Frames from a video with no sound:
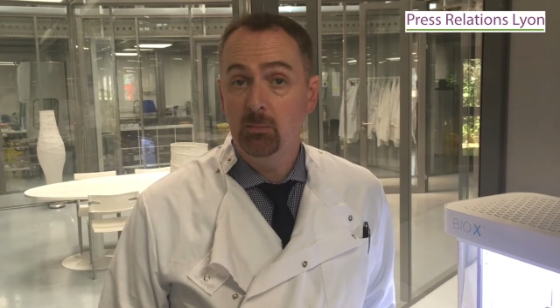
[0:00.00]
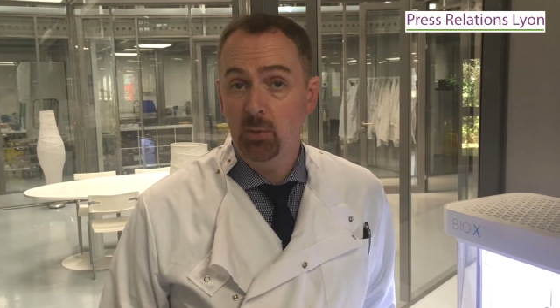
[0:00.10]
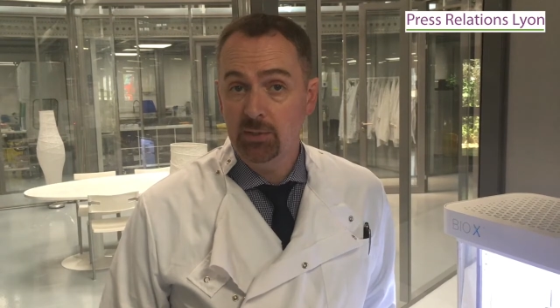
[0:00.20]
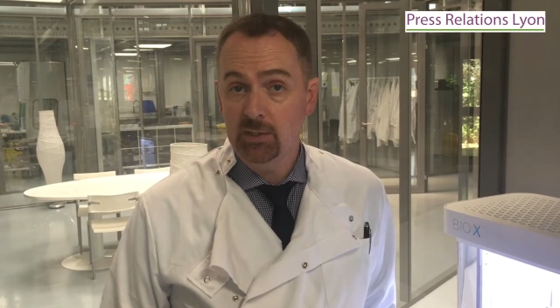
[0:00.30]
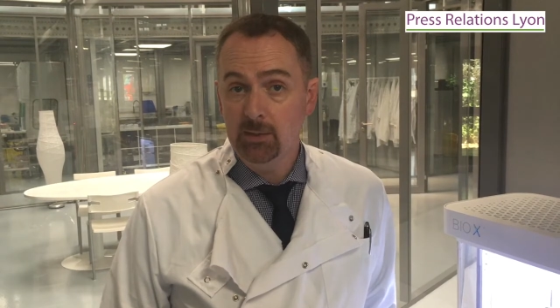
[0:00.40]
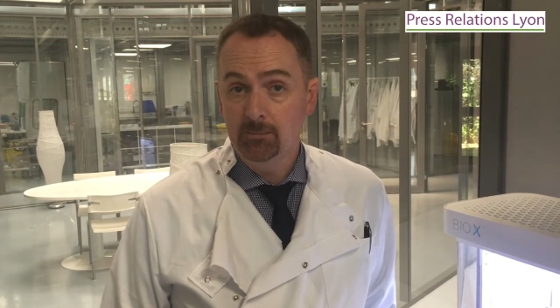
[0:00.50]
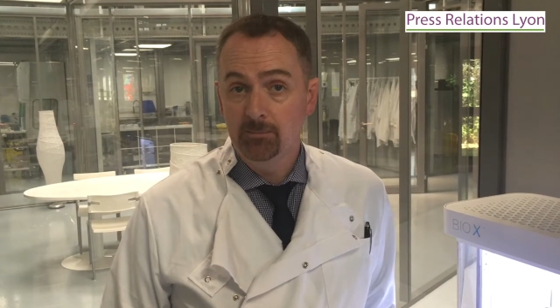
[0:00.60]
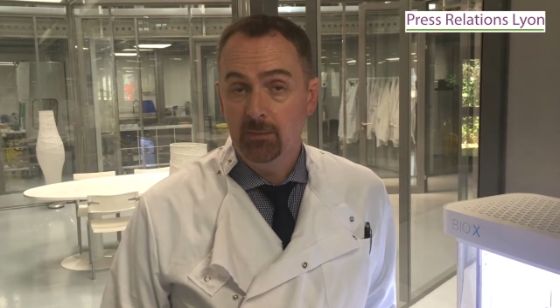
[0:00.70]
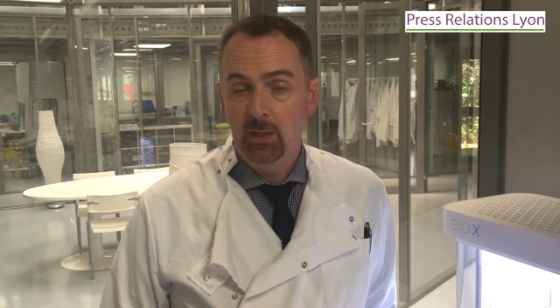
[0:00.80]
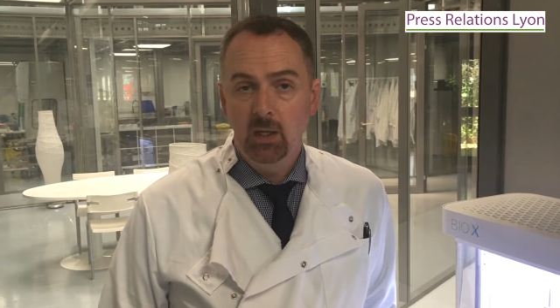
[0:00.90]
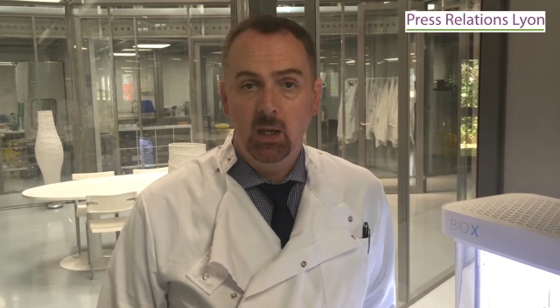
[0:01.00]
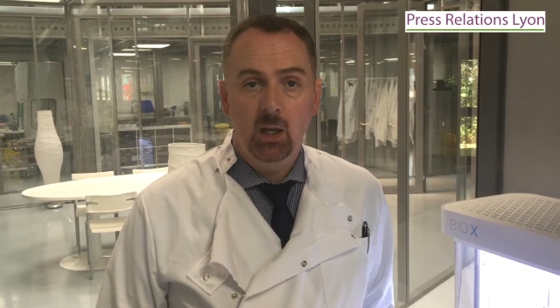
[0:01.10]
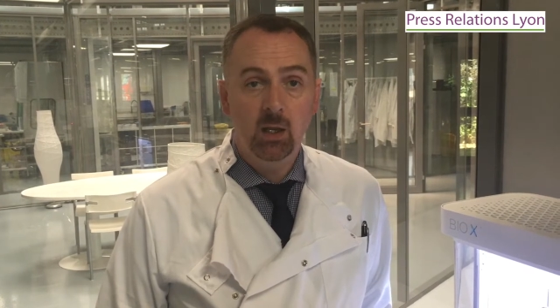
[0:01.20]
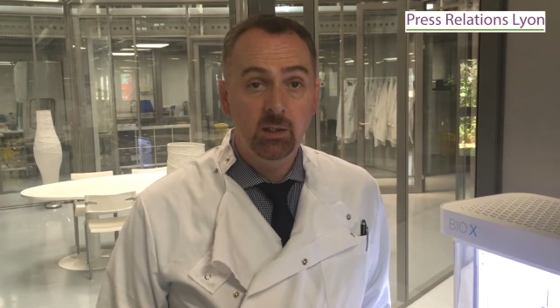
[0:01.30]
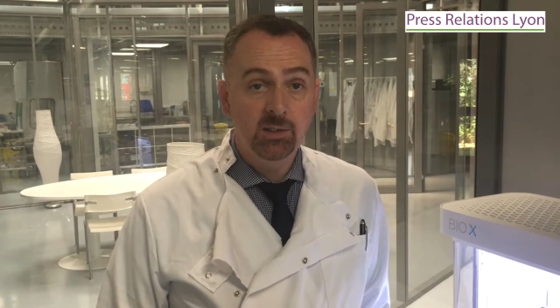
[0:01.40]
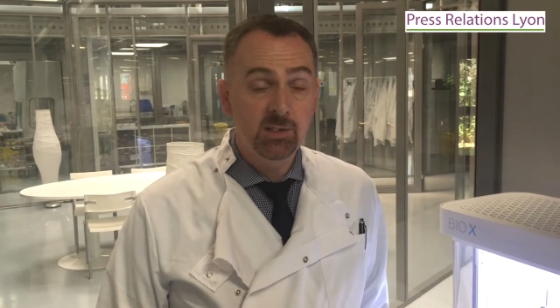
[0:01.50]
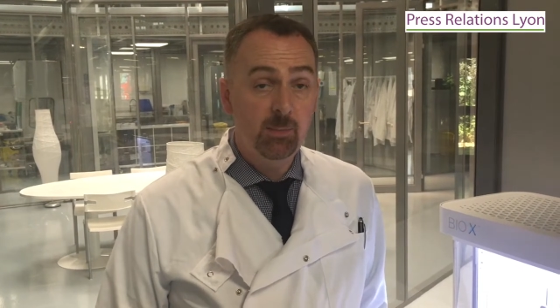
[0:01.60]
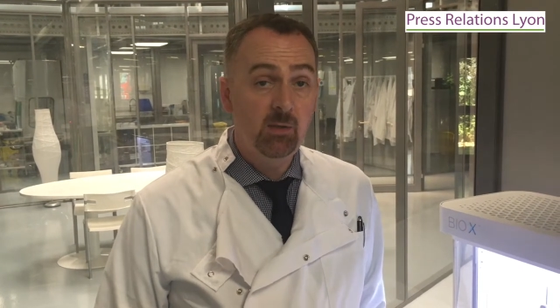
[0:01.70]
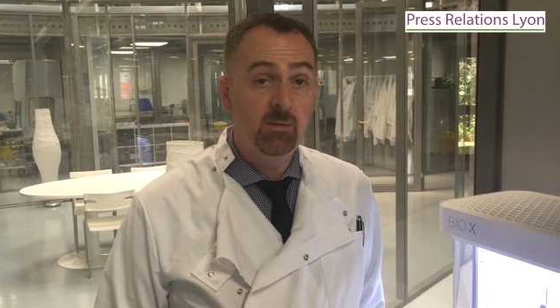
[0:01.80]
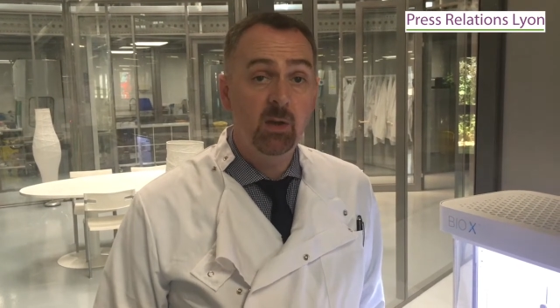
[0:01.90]
body and it has
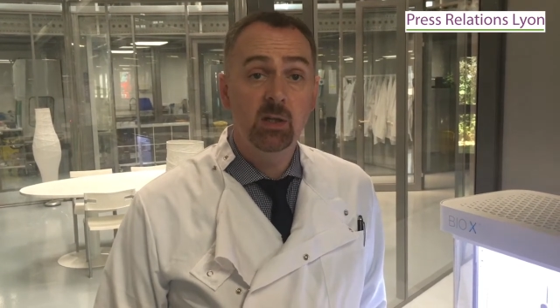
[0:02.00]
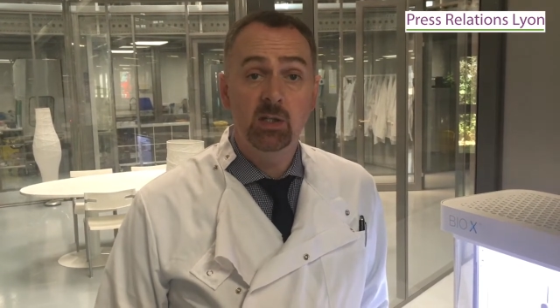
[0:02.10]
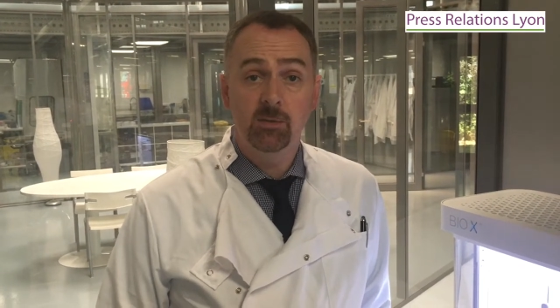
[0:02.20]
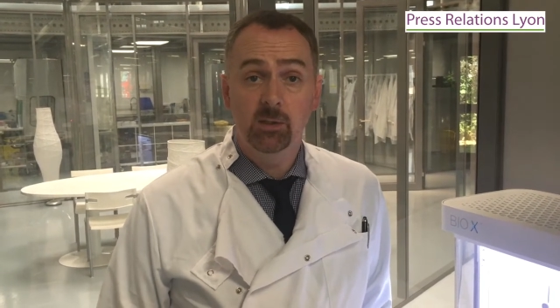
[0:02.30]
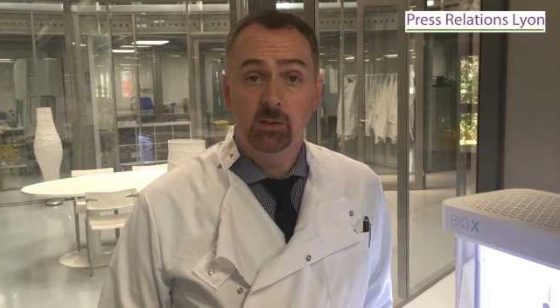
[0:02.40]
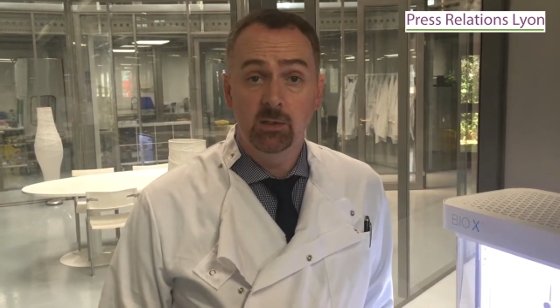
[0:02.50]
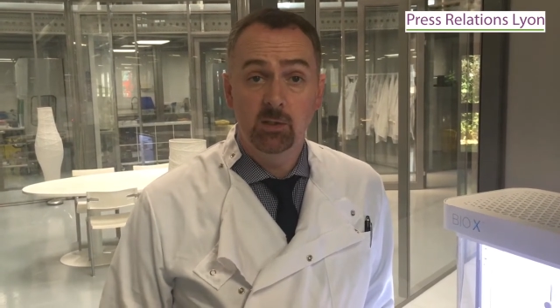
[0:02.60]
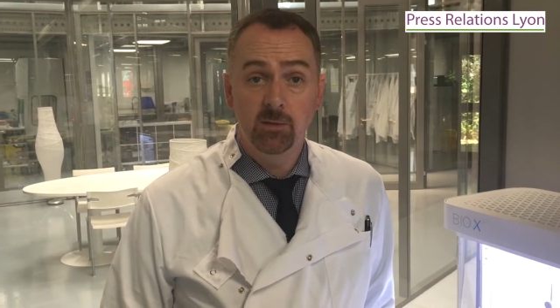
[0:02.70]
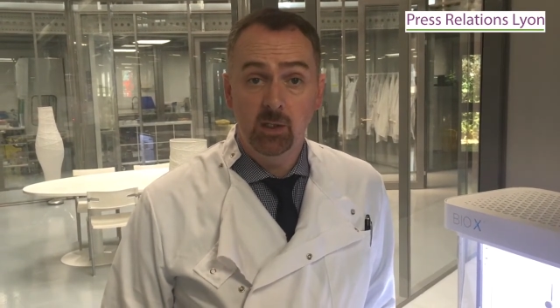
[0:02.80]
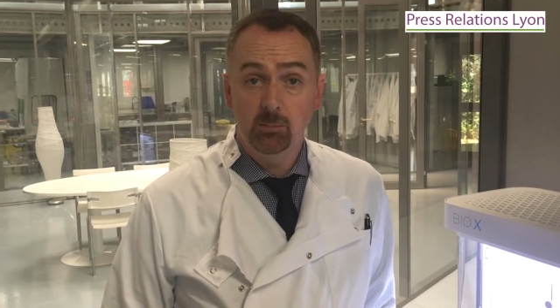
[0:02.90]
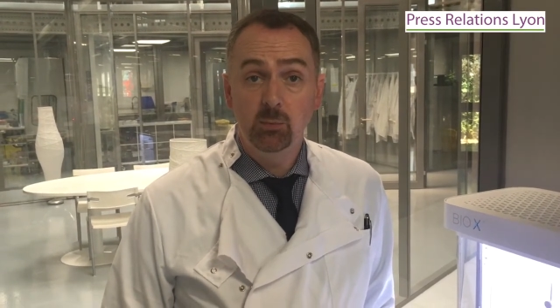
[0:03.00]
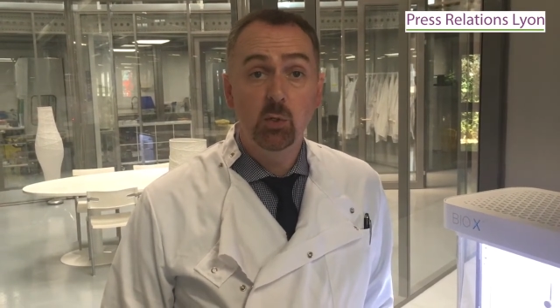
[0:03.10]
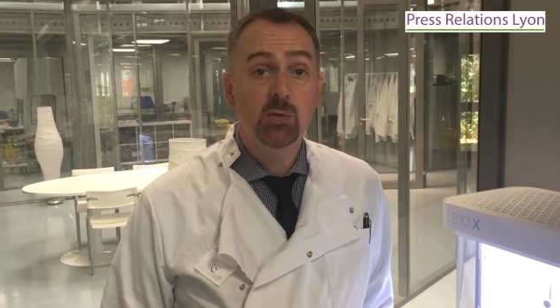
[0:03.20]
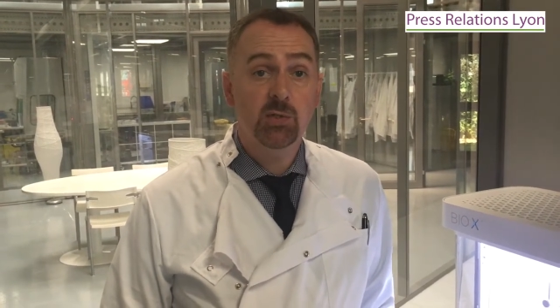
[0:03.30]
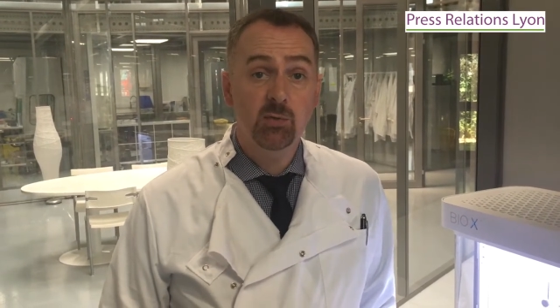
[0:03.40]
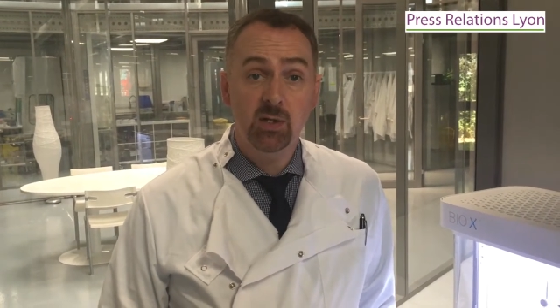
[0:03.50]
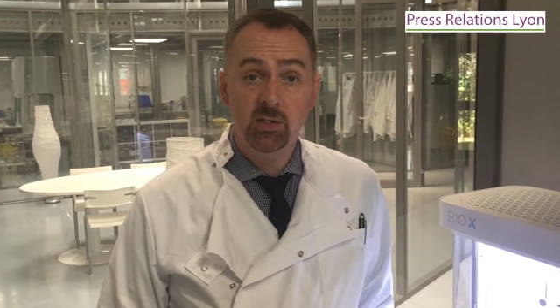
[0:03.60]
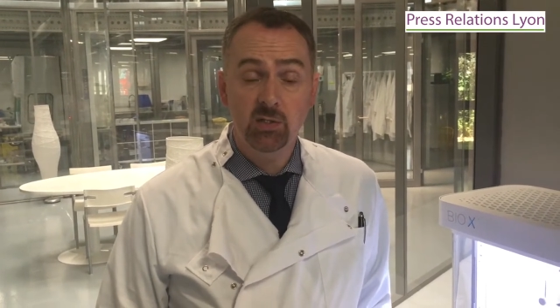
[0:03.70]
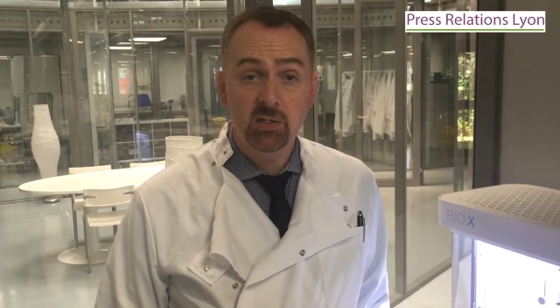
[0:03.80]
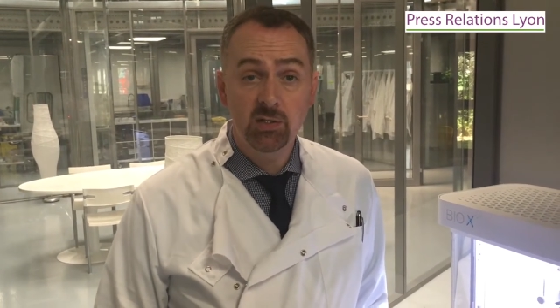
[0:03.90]
been very difficult to develop new
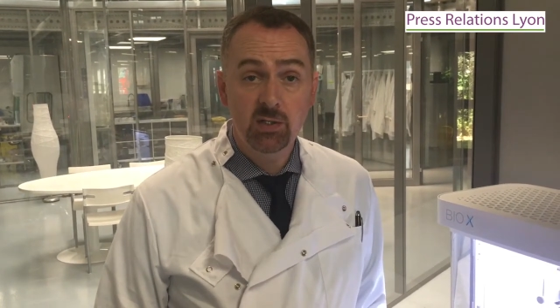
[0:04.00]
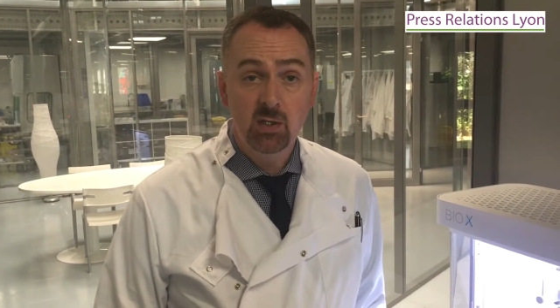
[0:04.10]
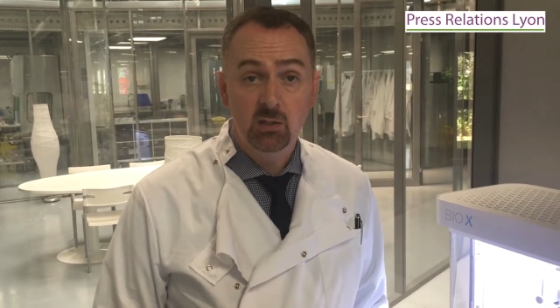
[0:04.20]
strategies